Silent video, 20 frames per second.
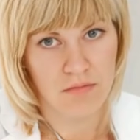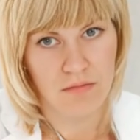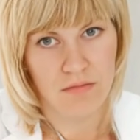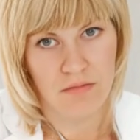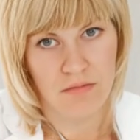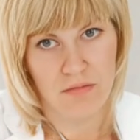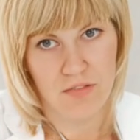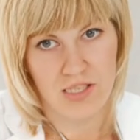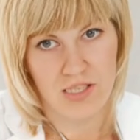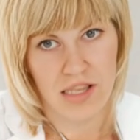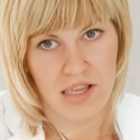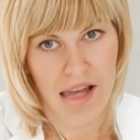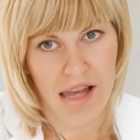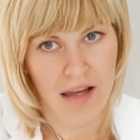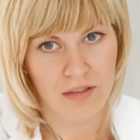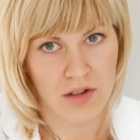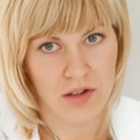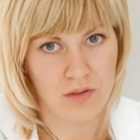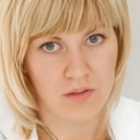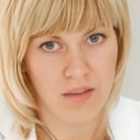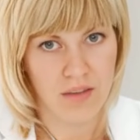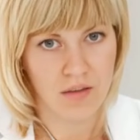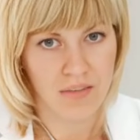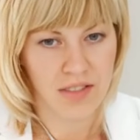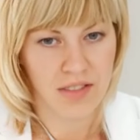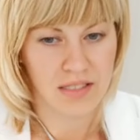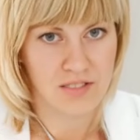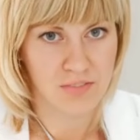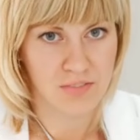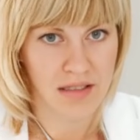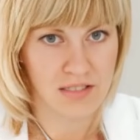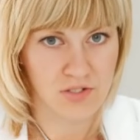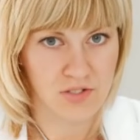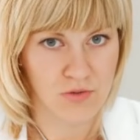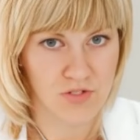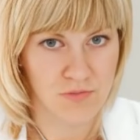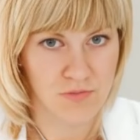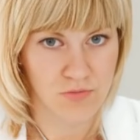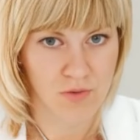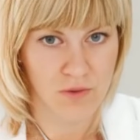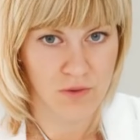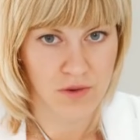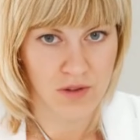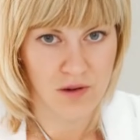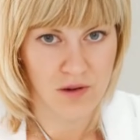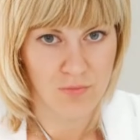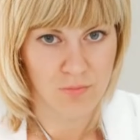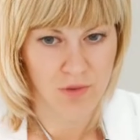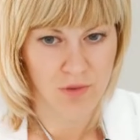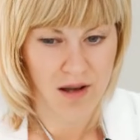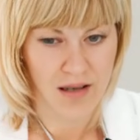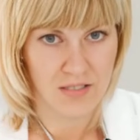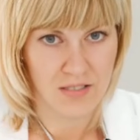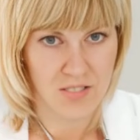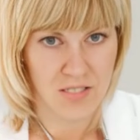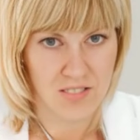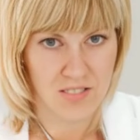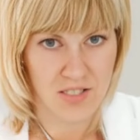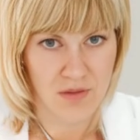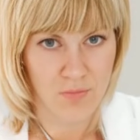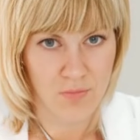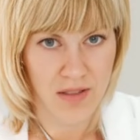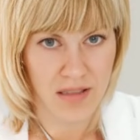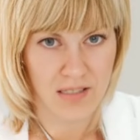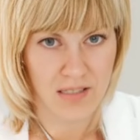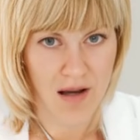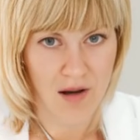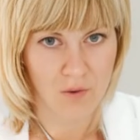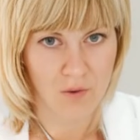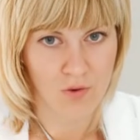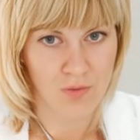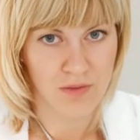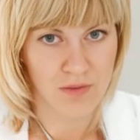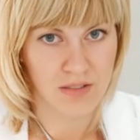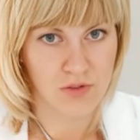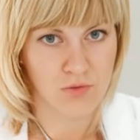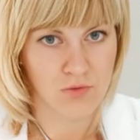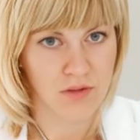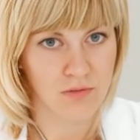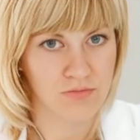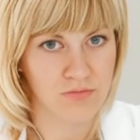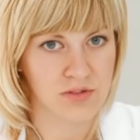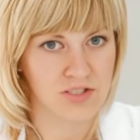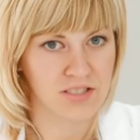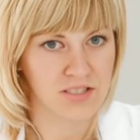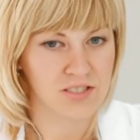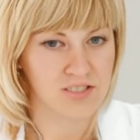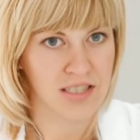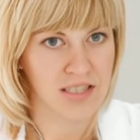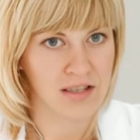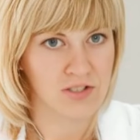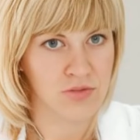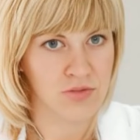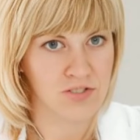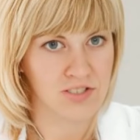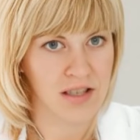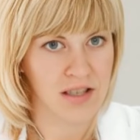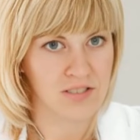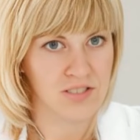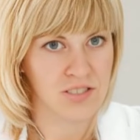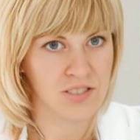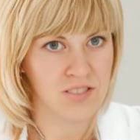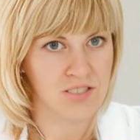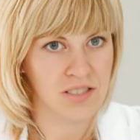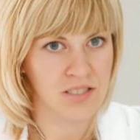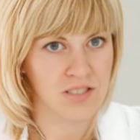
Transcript: Together, these vessels form a complex system that not only delivers essential substances to